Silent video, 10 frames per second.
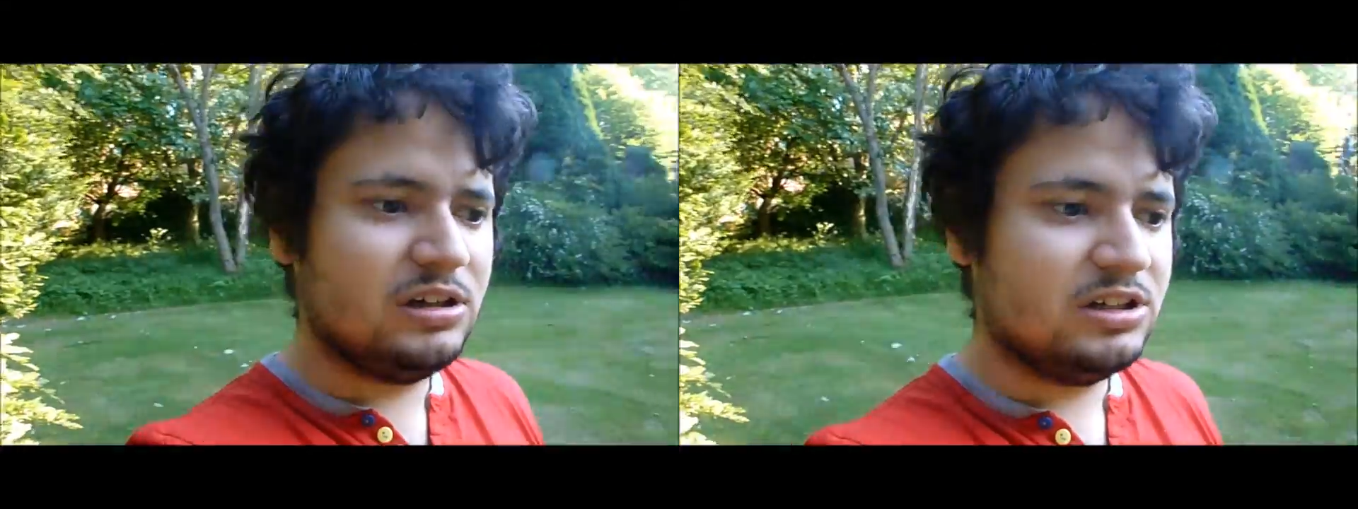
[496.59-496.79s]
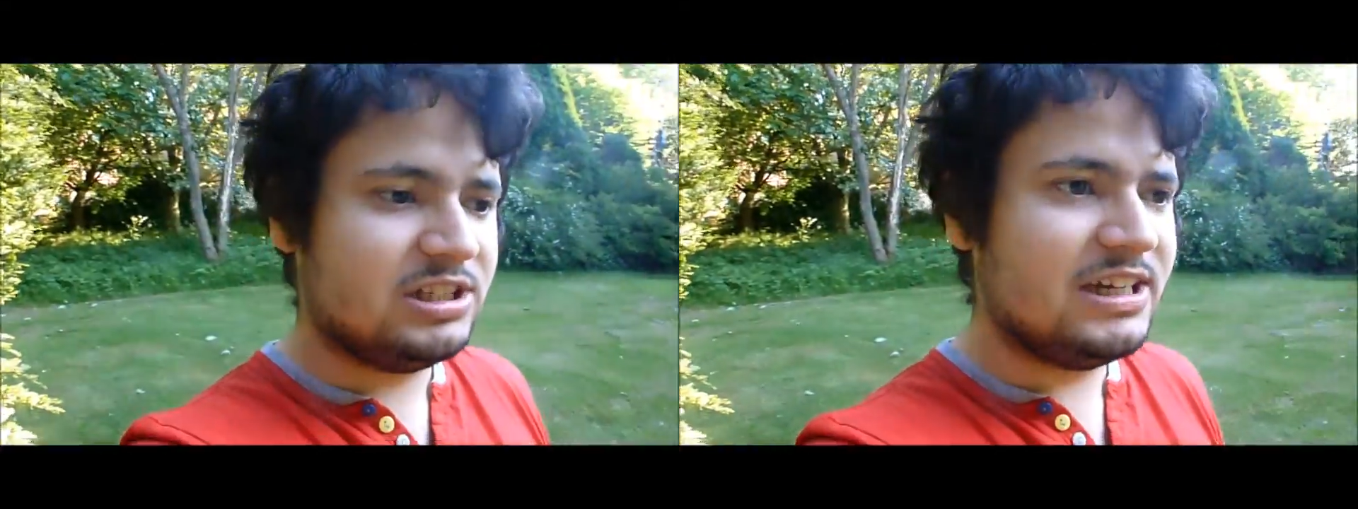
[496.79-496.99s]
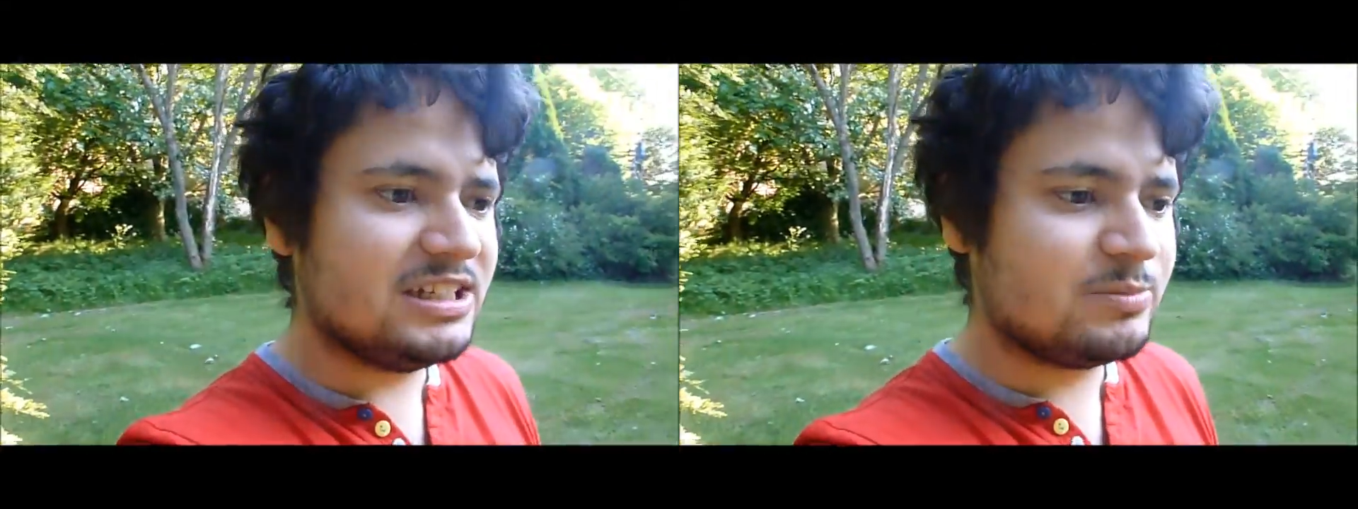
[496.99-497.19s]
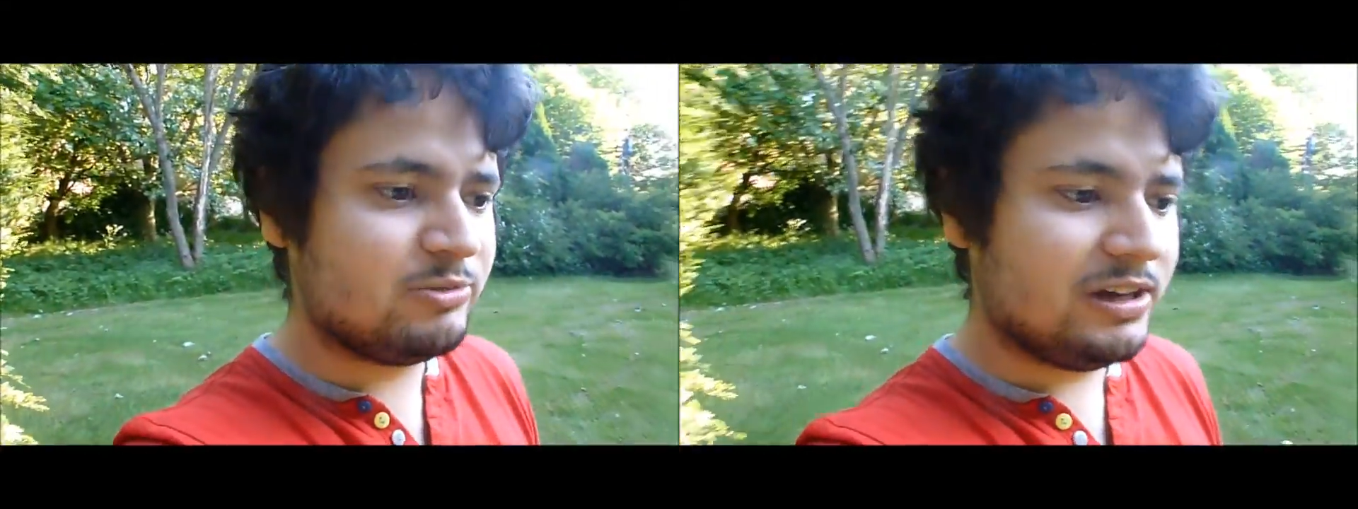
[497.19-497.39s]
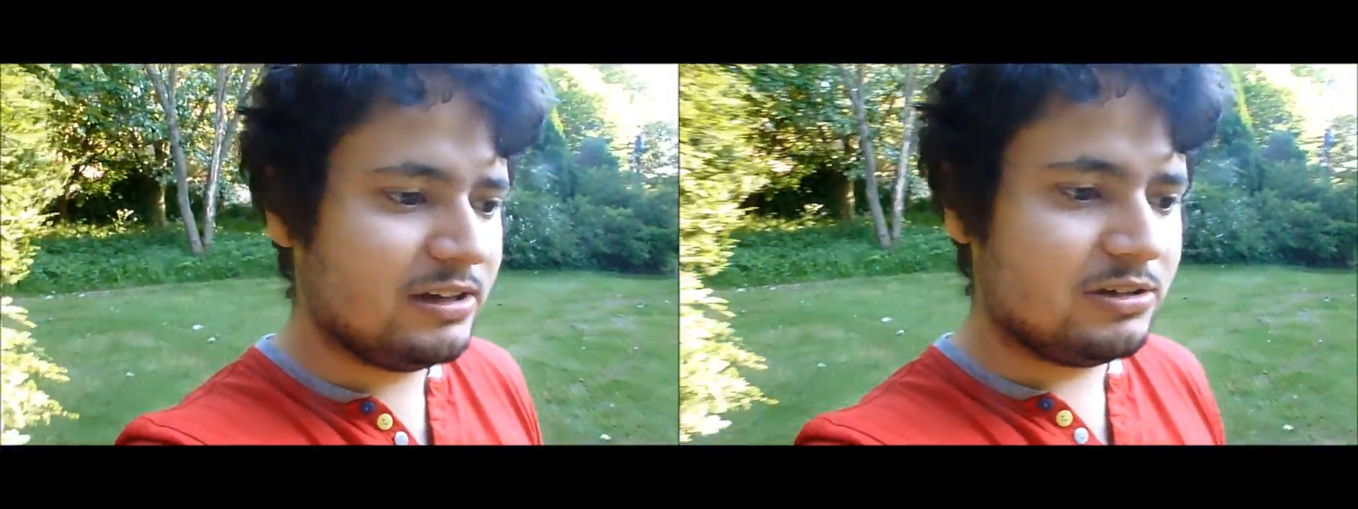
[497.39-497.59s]
change its
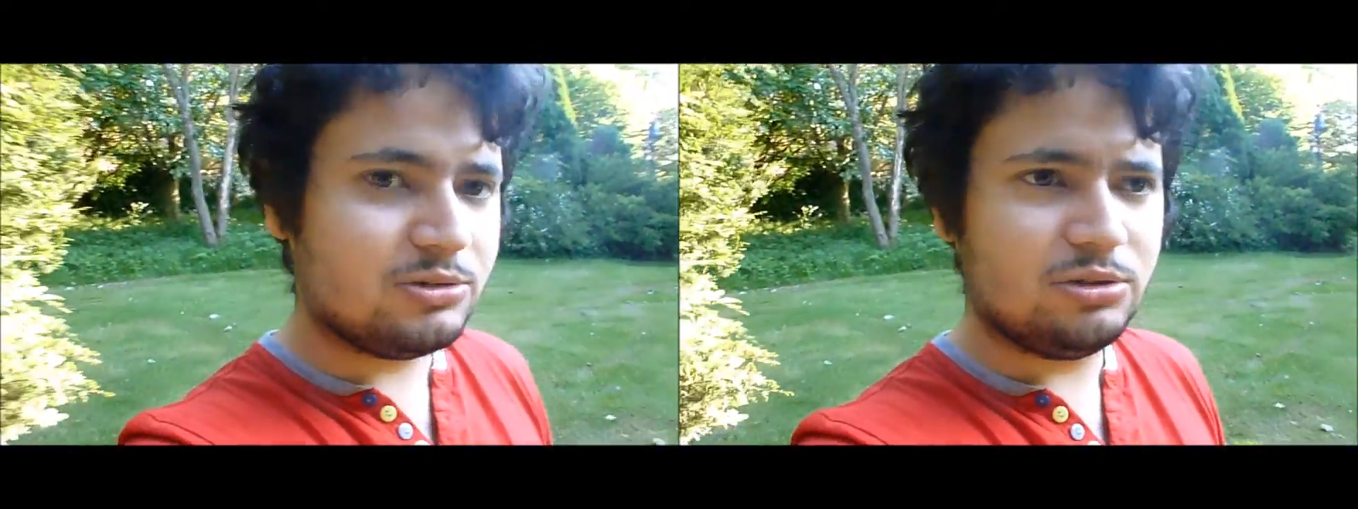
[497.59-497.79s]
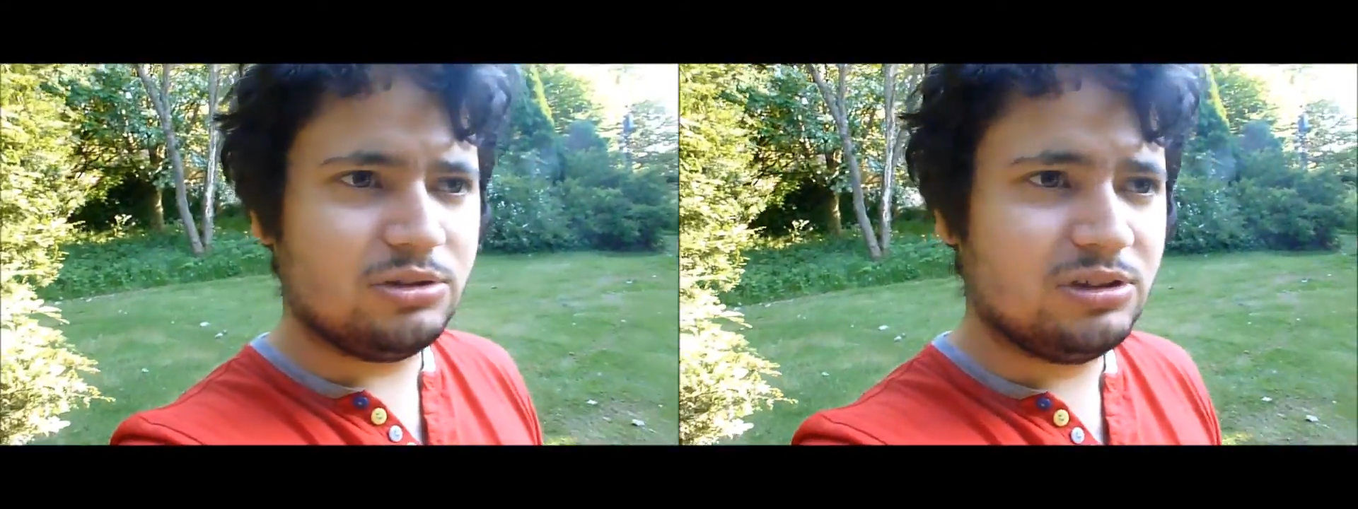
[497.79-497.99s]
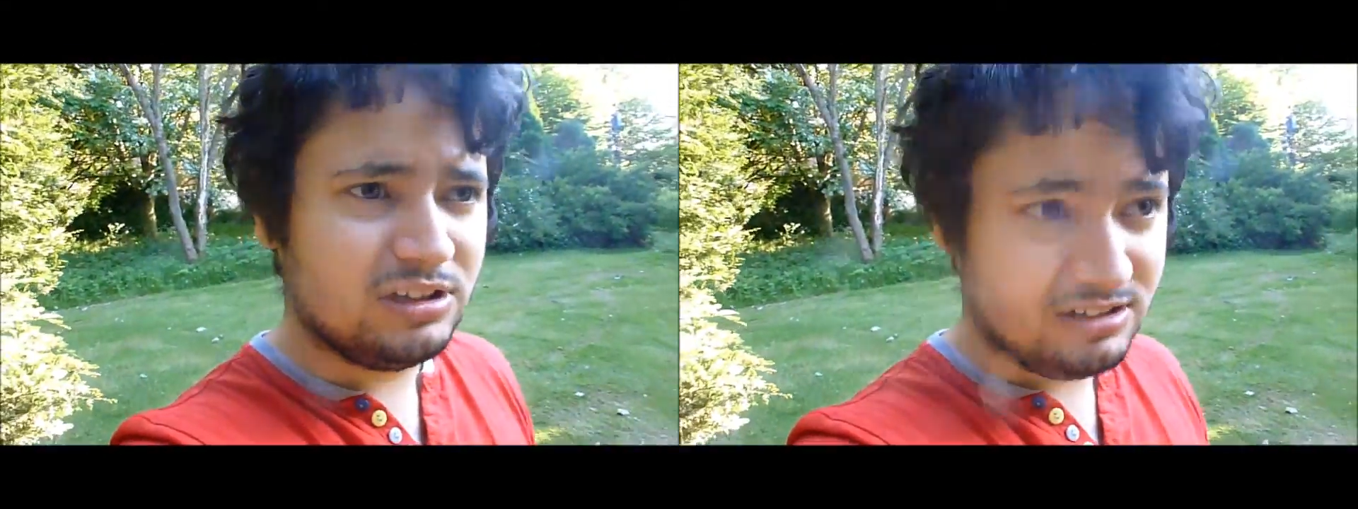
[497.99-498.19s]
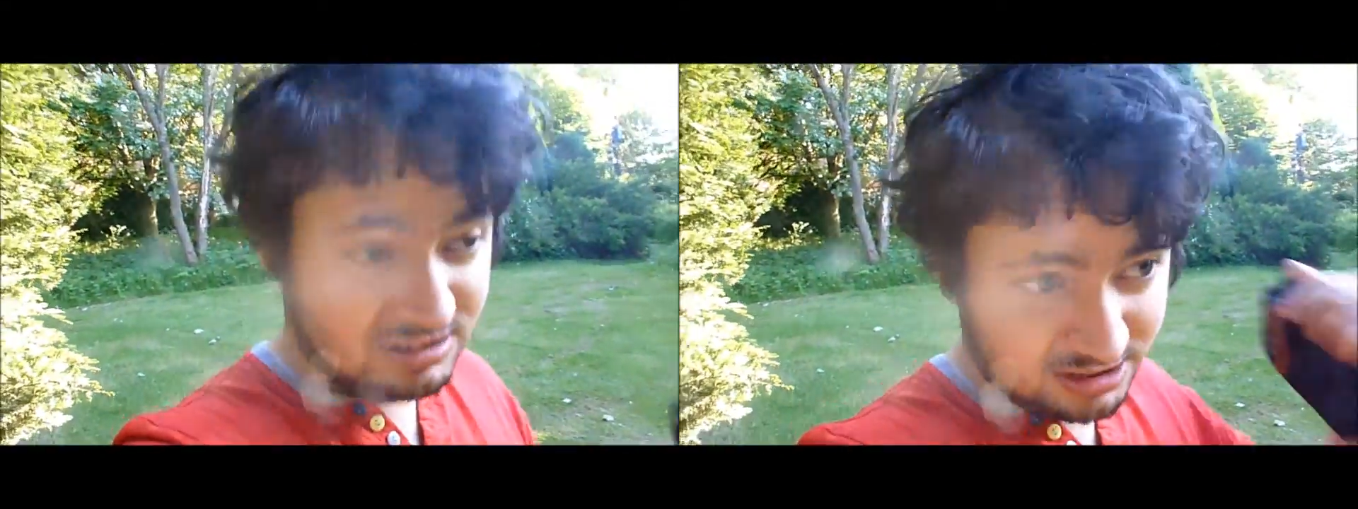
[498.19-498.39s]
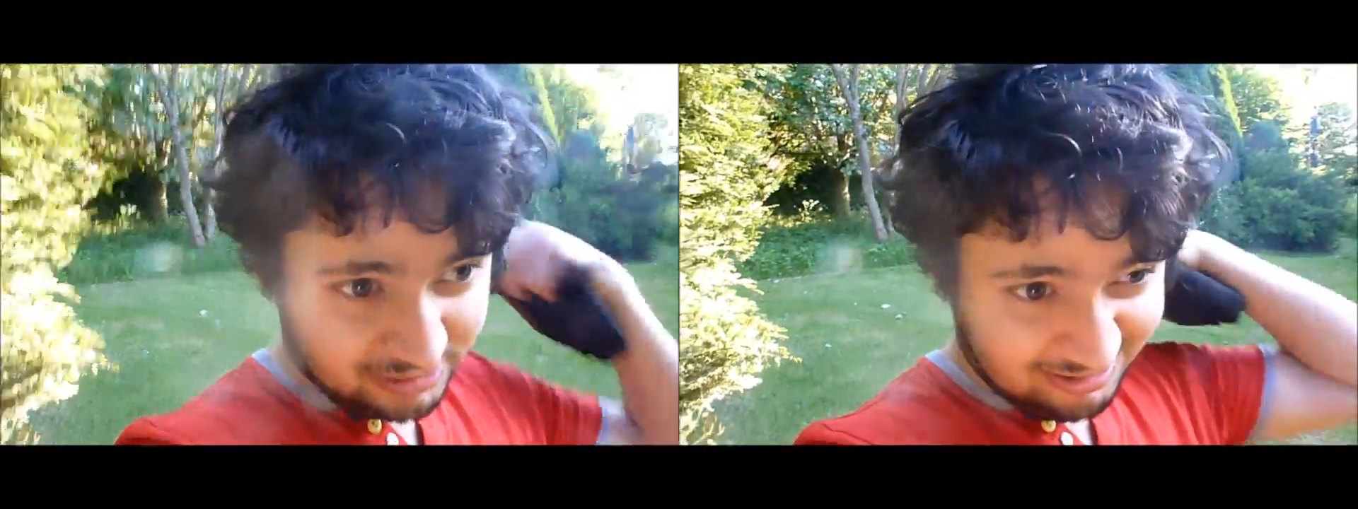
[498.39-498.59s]
brand, or did
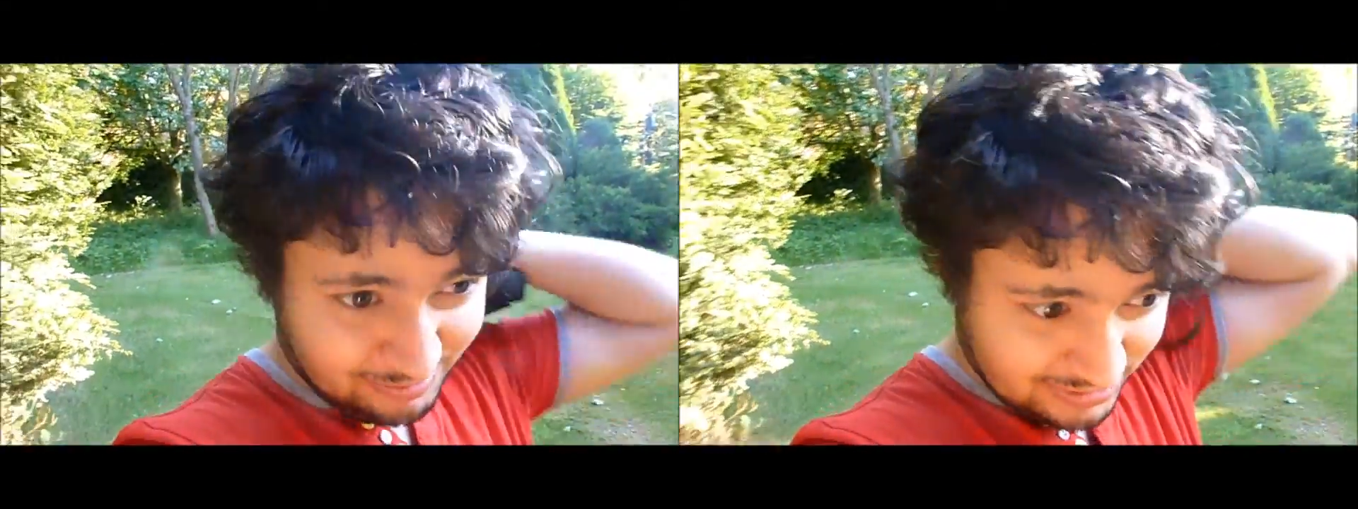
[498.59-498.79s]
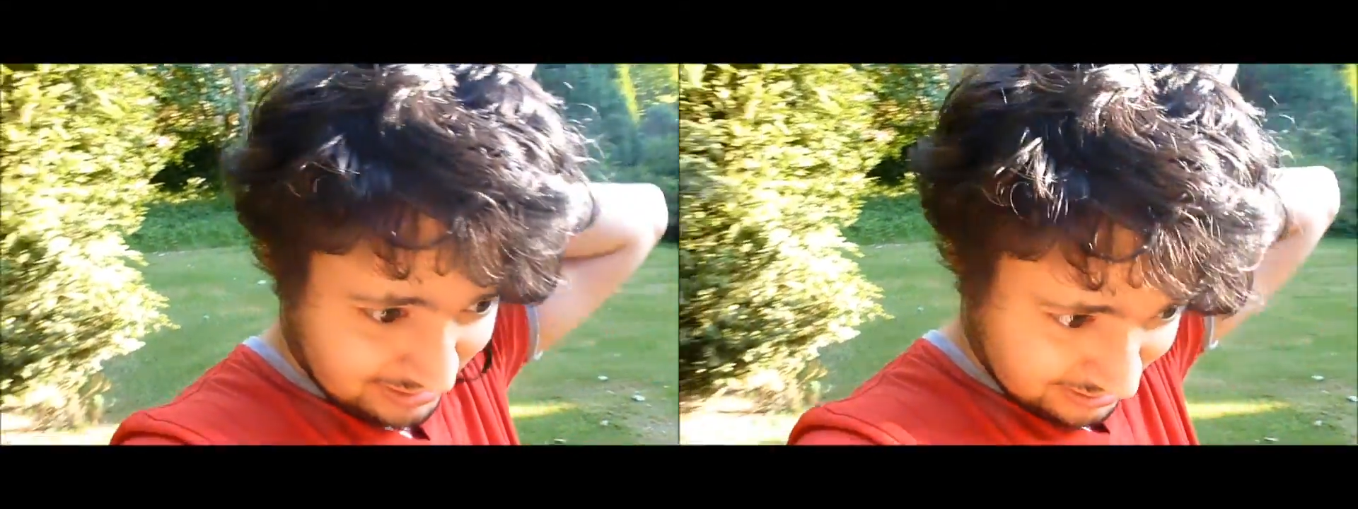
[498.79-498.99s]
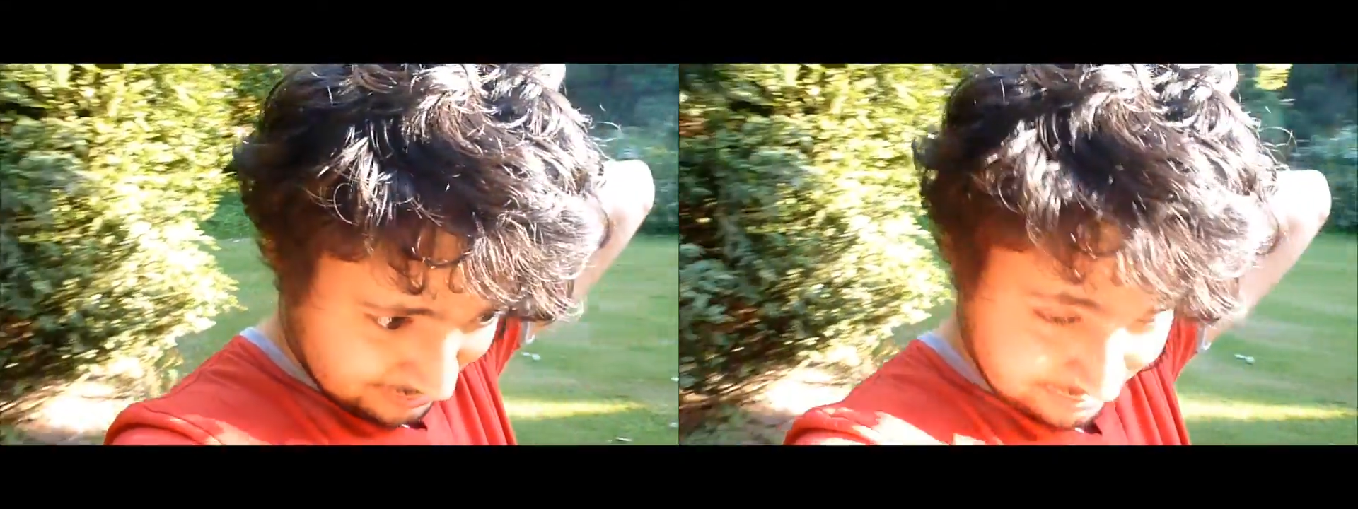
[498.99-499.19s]
they go out of business?